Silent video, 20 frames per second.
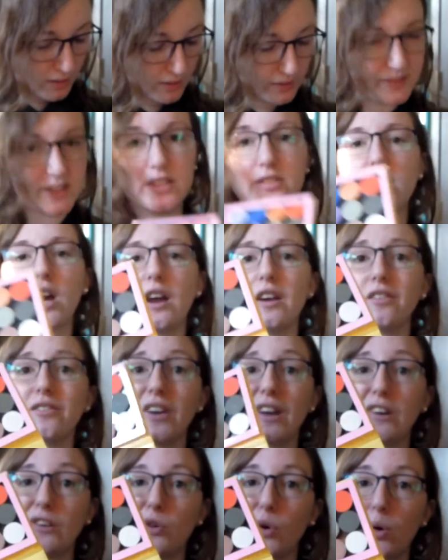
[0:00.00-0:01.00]
This is kind
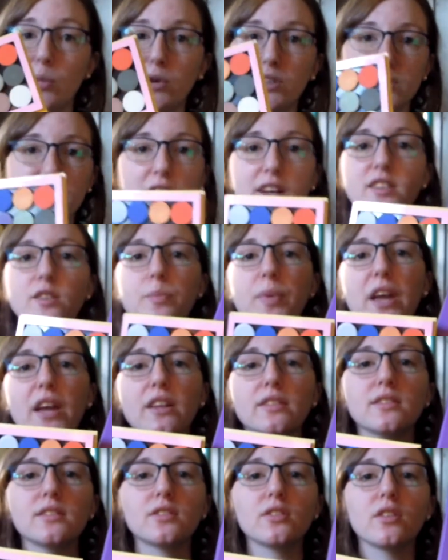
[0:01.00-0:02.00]
of like normal size
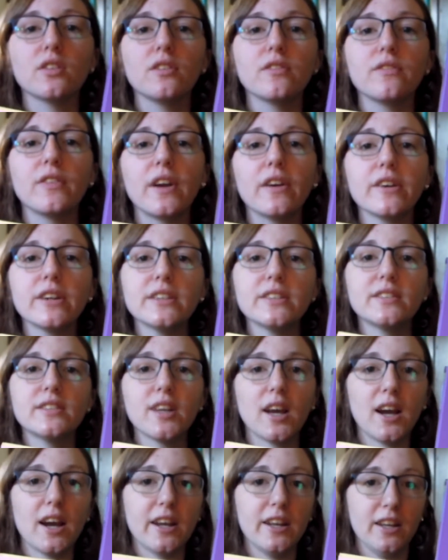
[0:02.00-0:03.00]
pans, so they're very
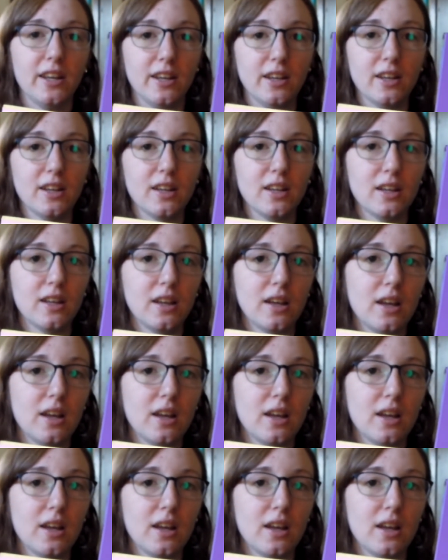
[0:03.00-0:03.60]
tiny.